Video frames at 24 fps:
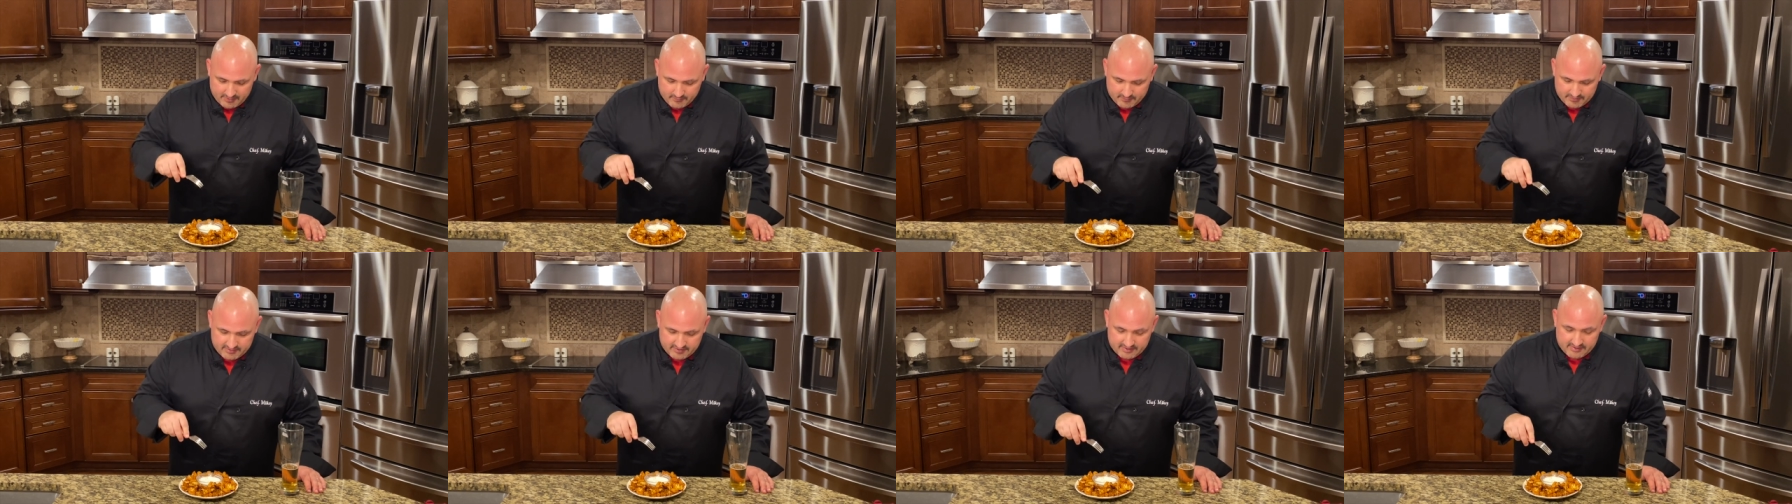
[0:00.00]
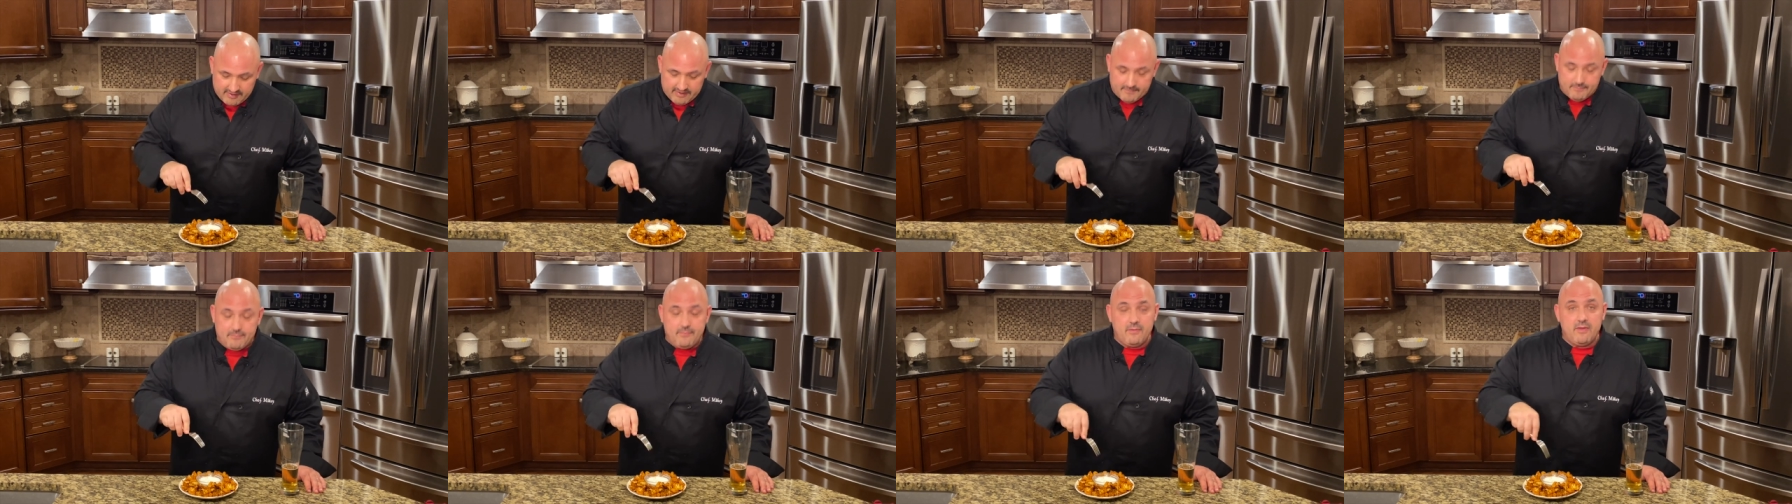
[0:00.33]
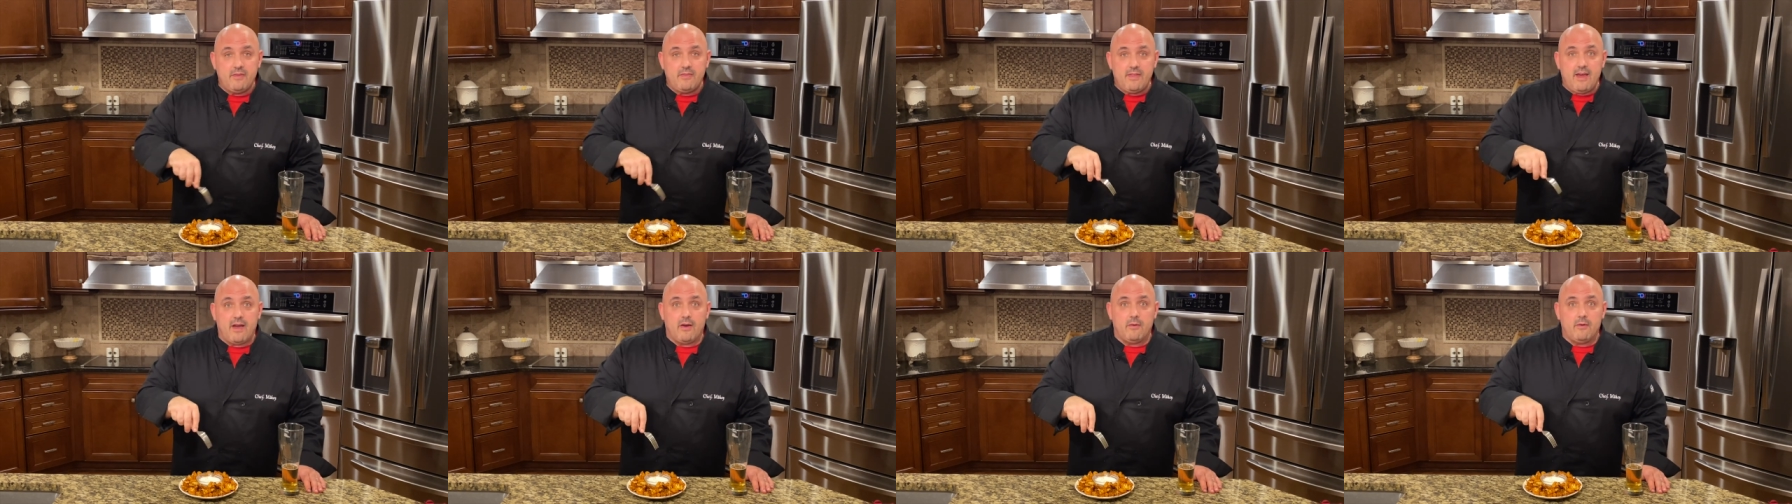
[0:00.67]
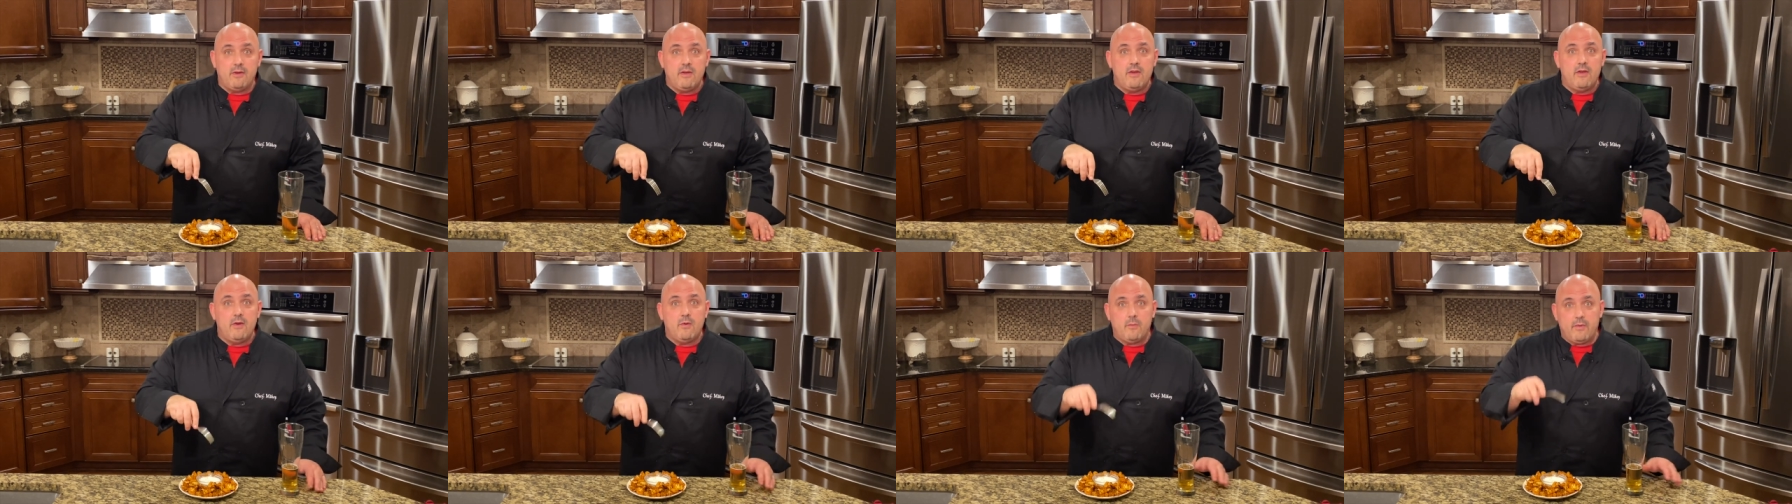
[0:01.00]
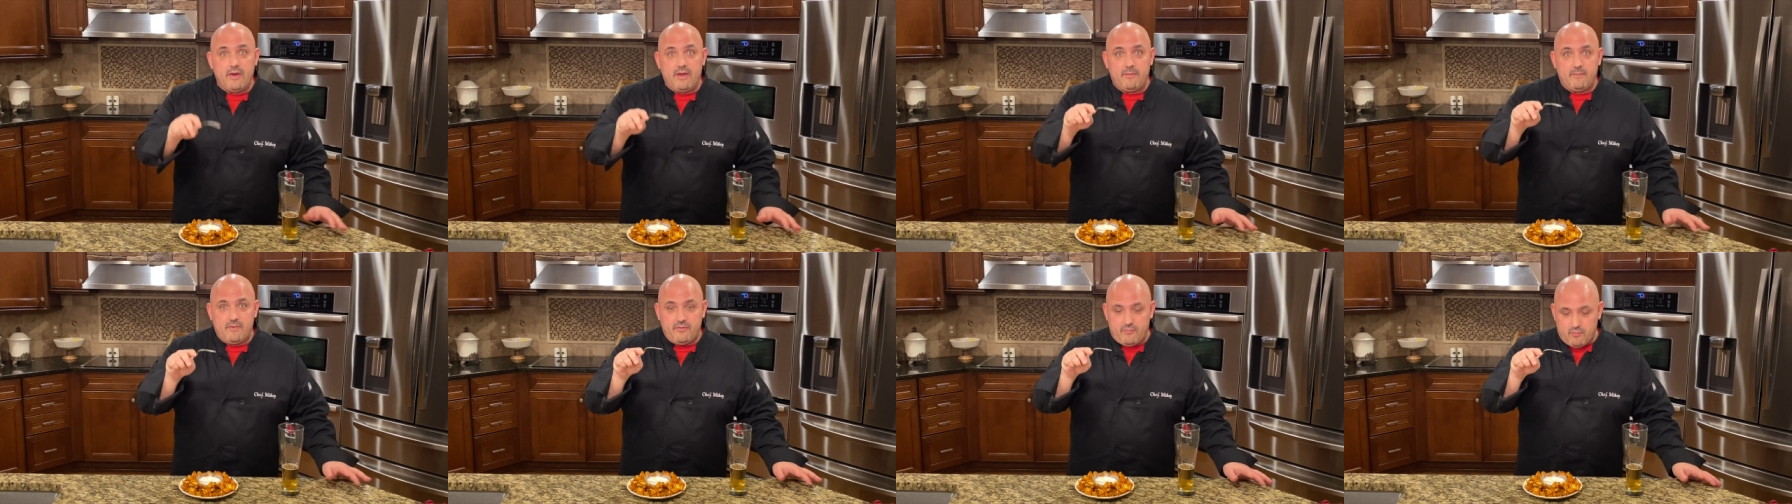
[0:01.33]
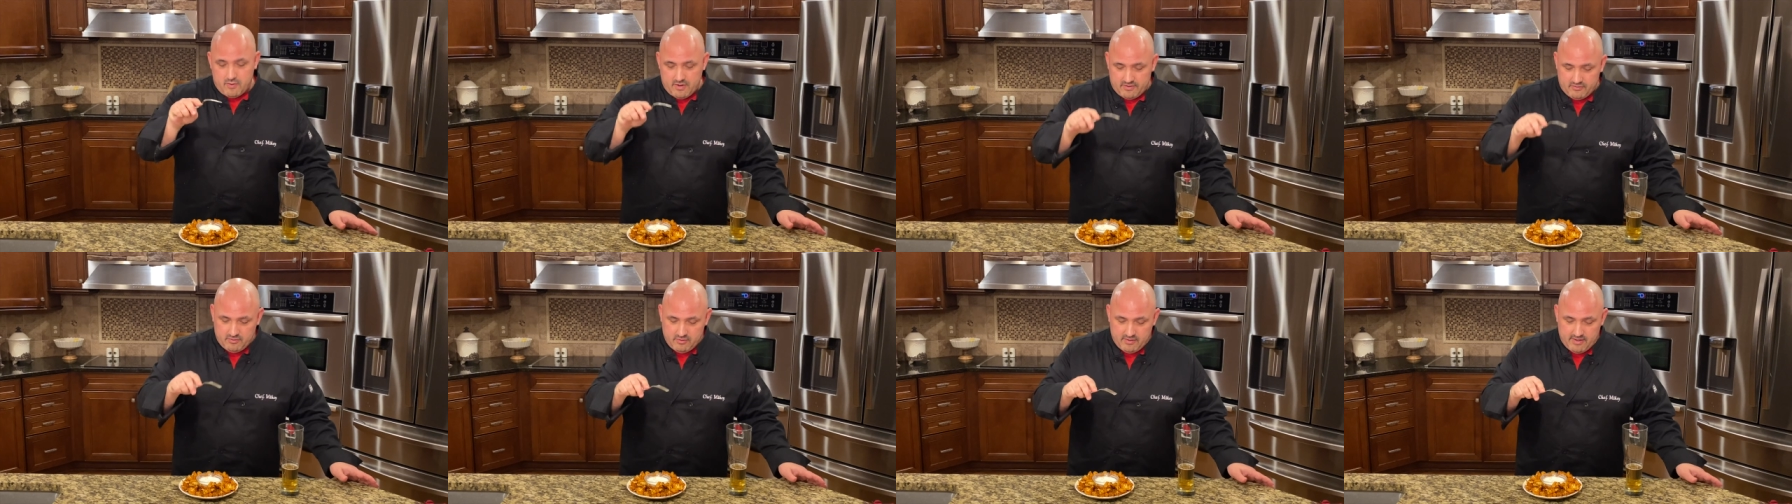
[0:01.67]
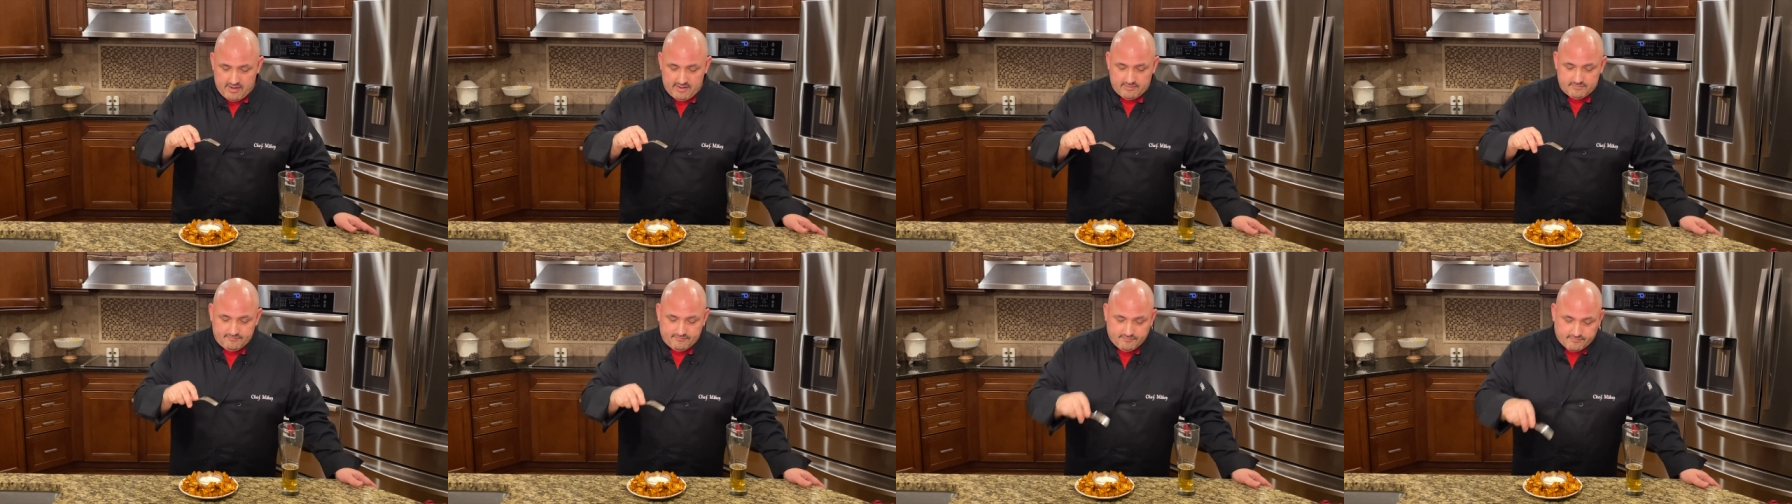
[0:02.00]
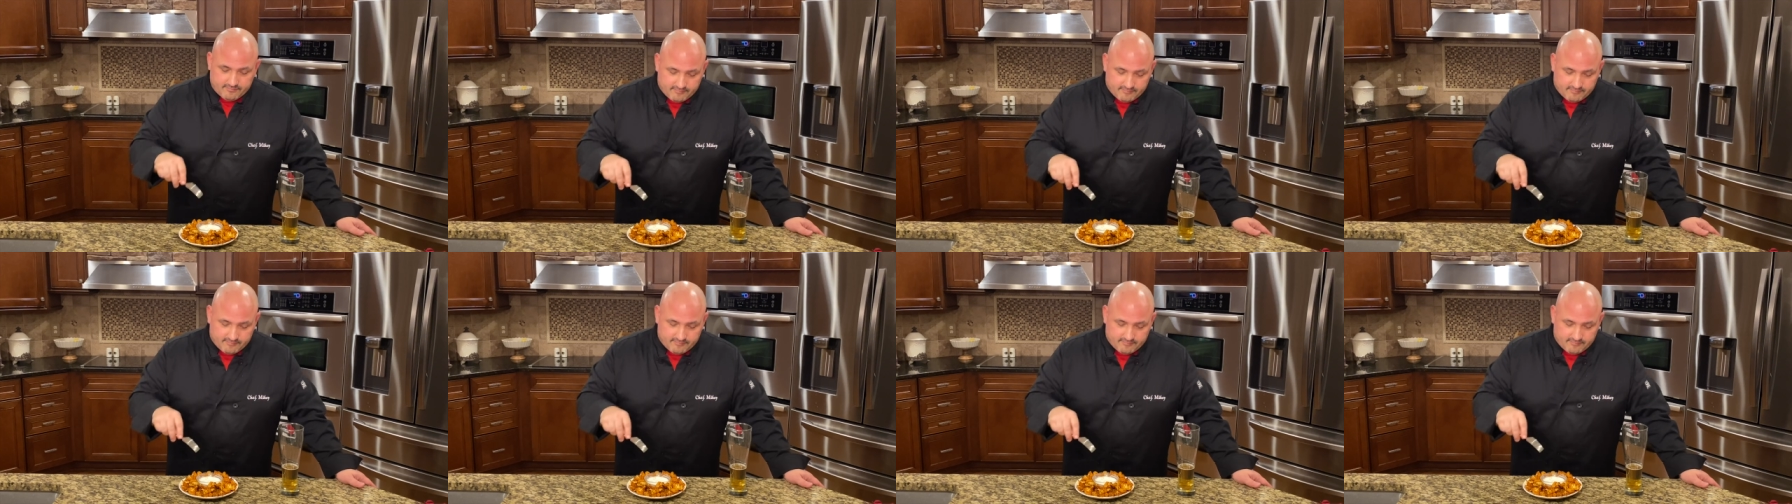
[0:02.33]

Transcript: wait to get in. Now, wait, before I do that,